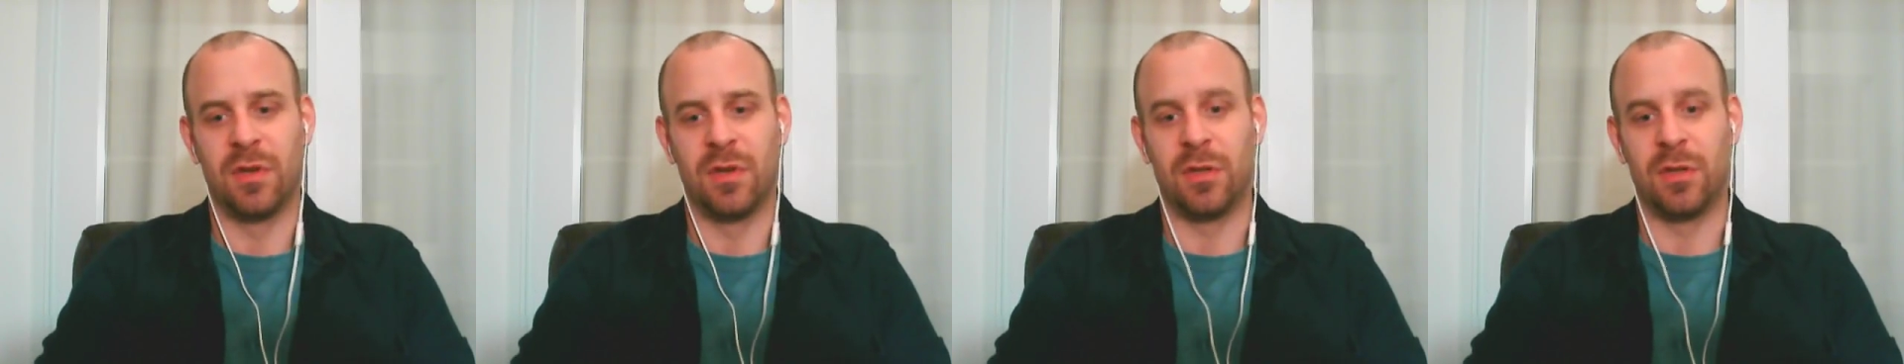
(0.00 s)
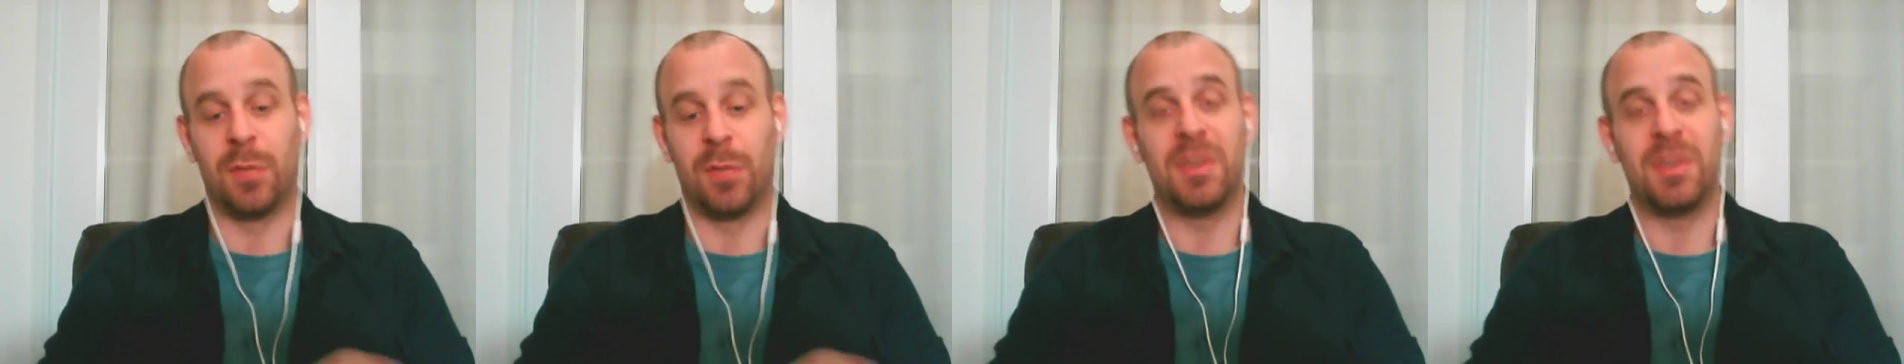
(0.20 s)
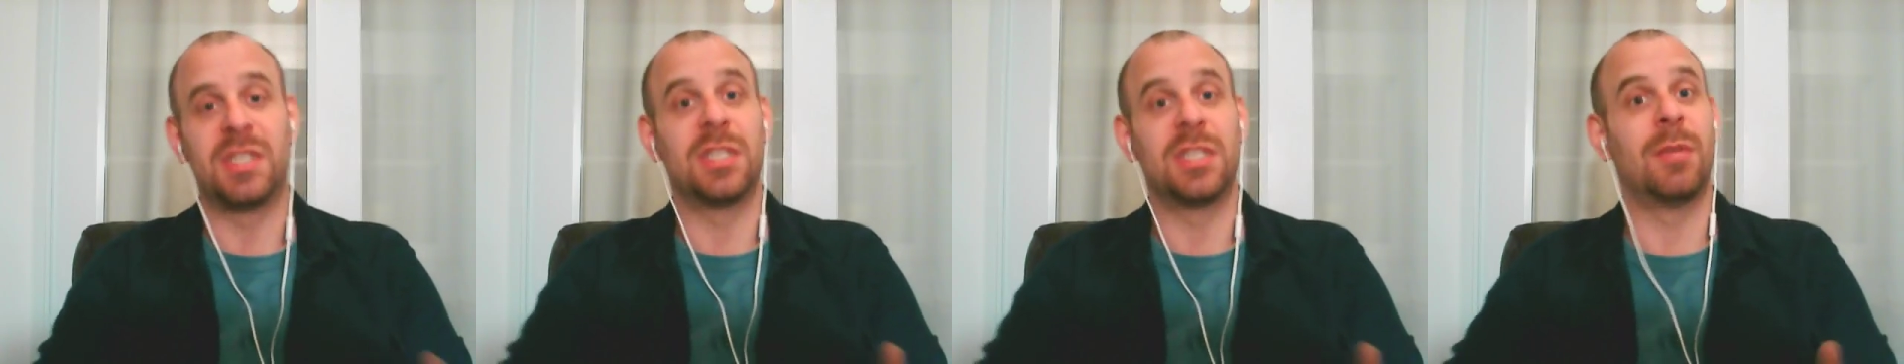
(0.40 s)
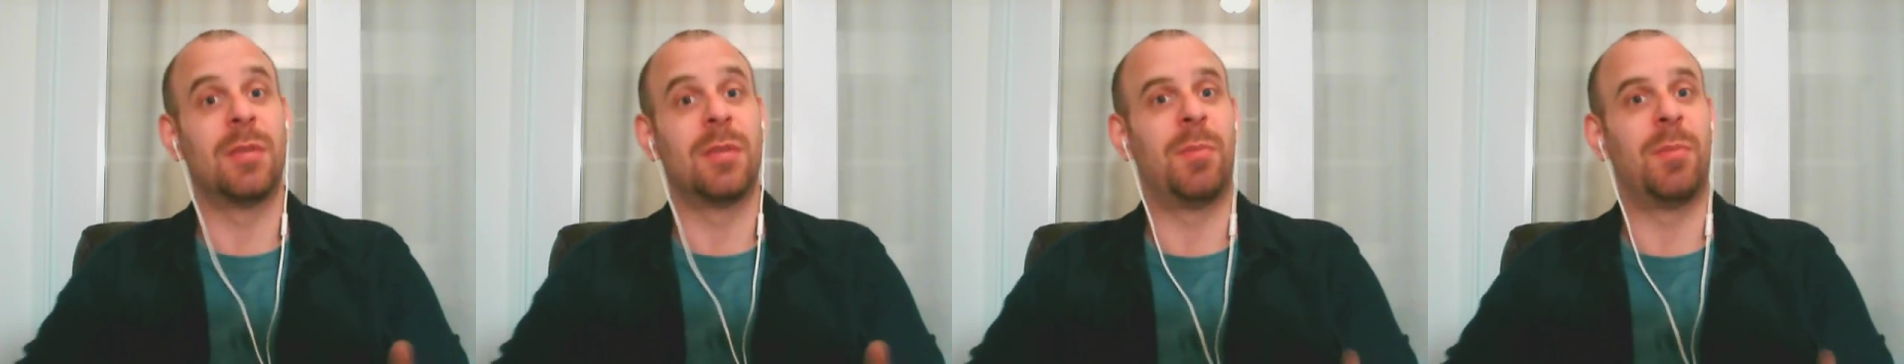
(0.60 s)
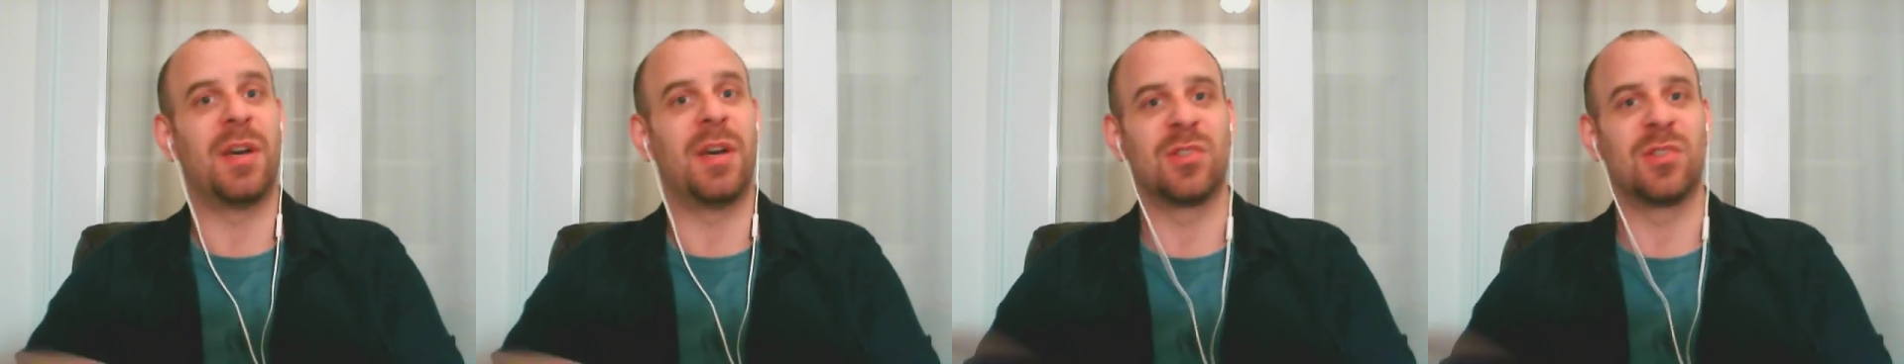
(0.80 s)
the pieces of
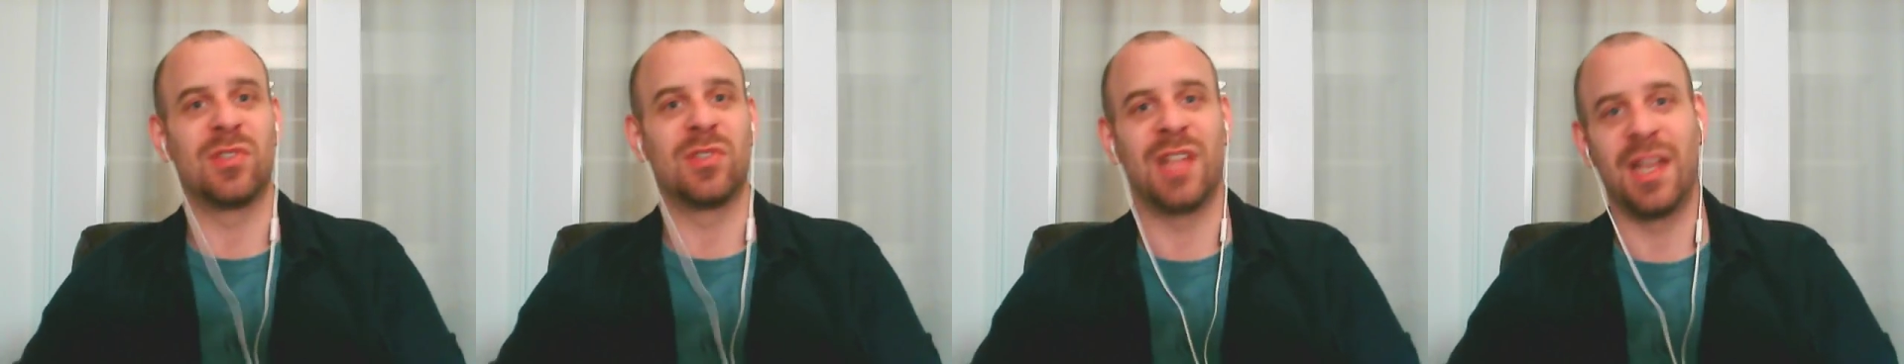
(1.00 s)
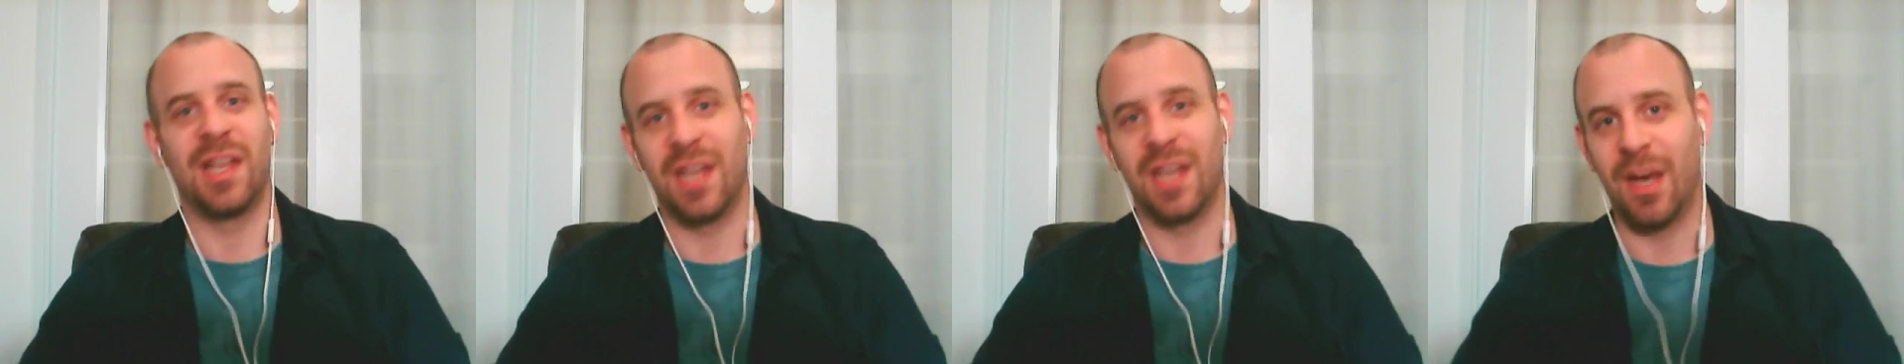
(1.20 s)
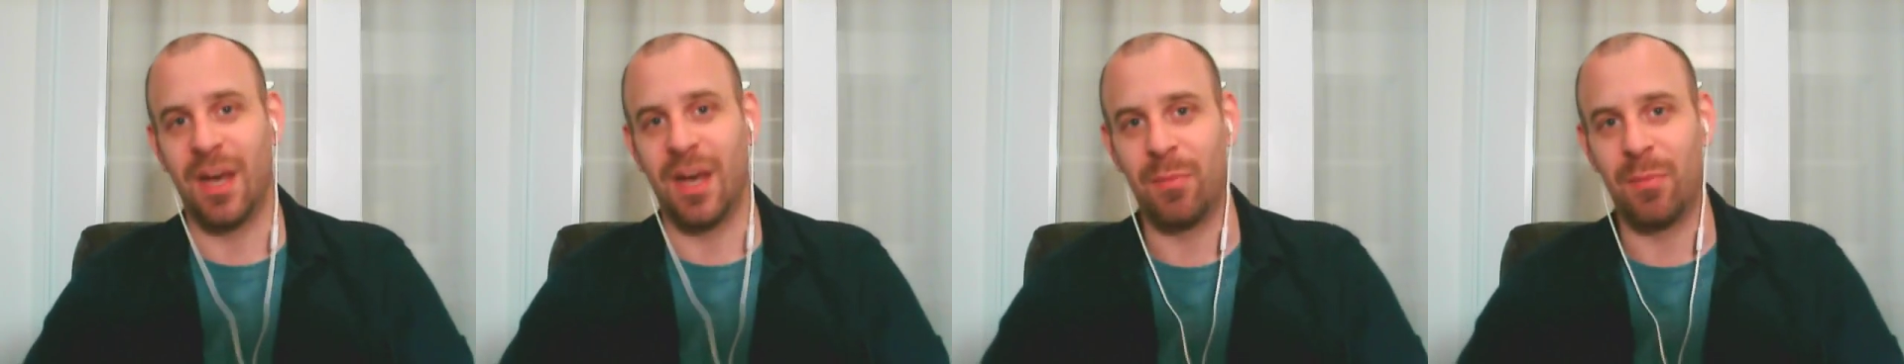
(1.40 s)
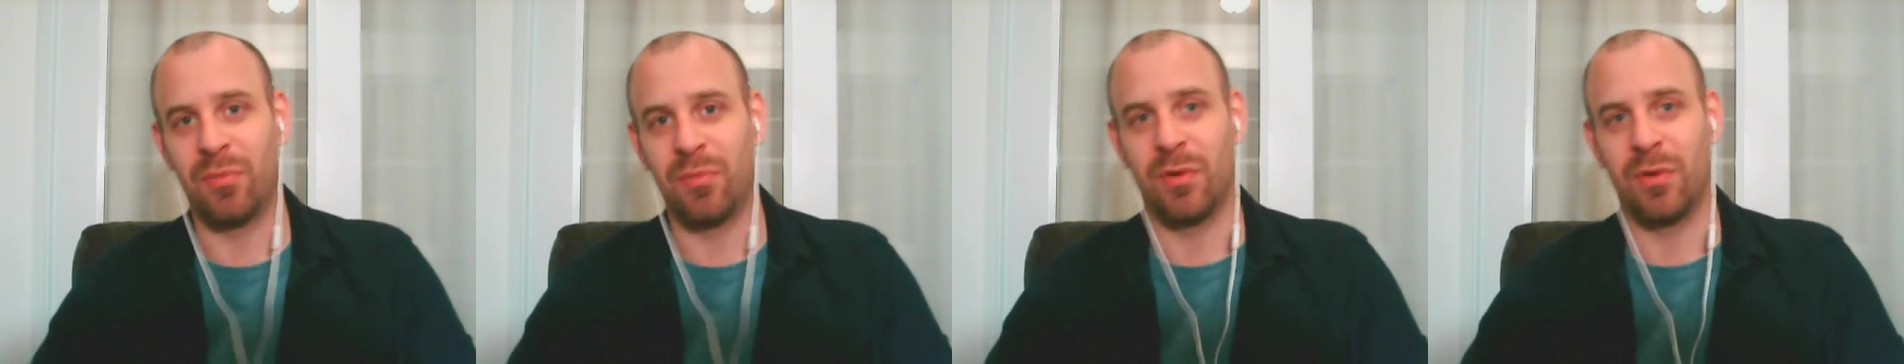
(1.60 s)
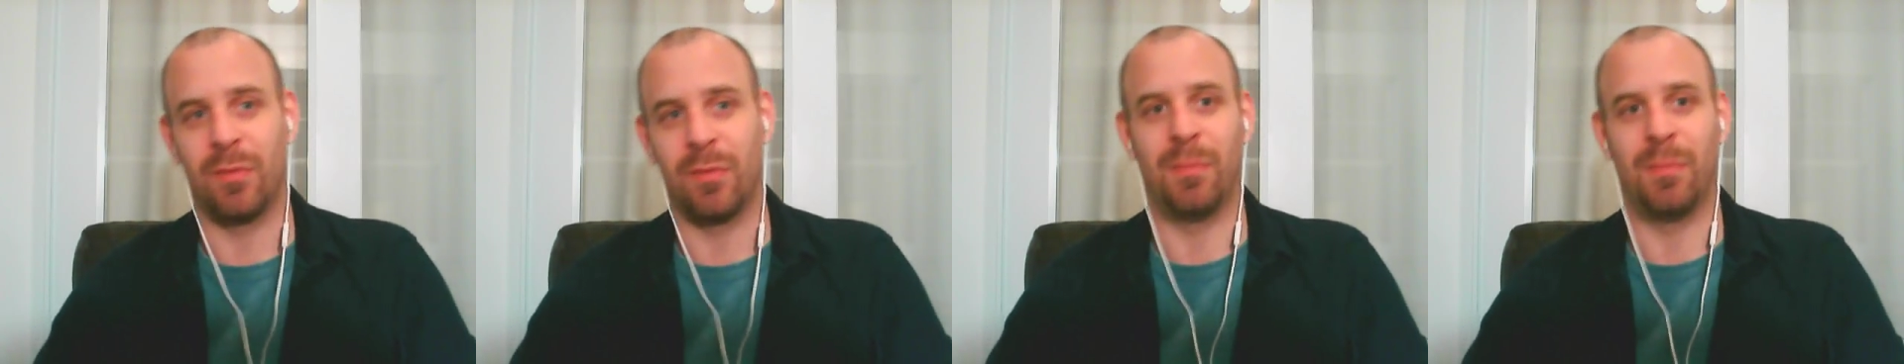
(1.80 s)
the puzzles lining up,